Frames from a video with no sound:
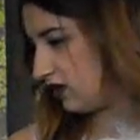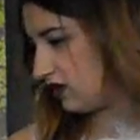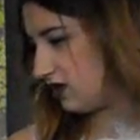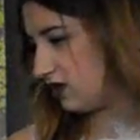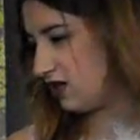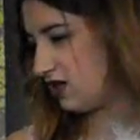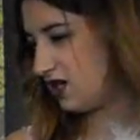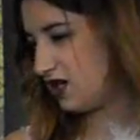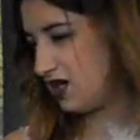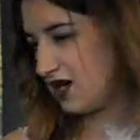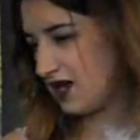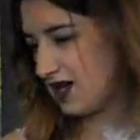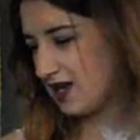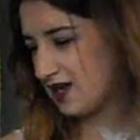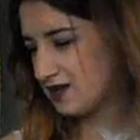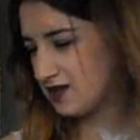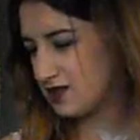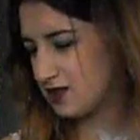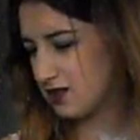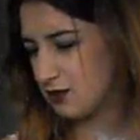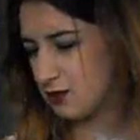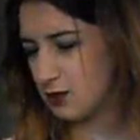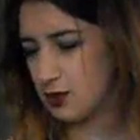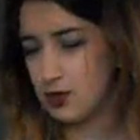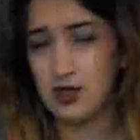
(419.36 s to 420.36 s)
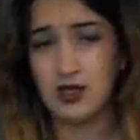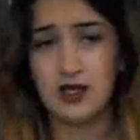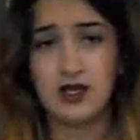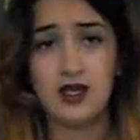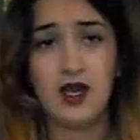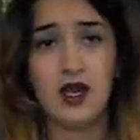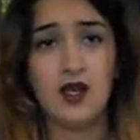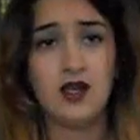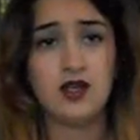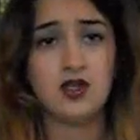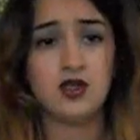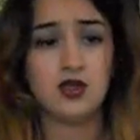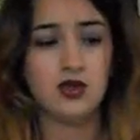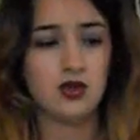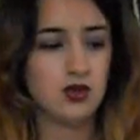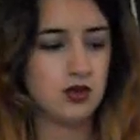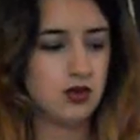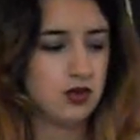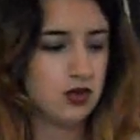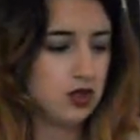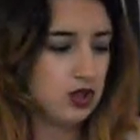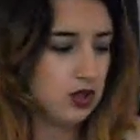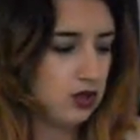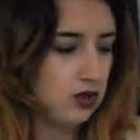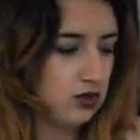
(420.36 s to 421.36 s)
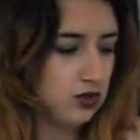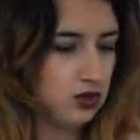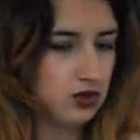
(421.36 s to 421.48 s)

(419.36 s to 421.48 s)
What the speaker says: Next I'm going to get on to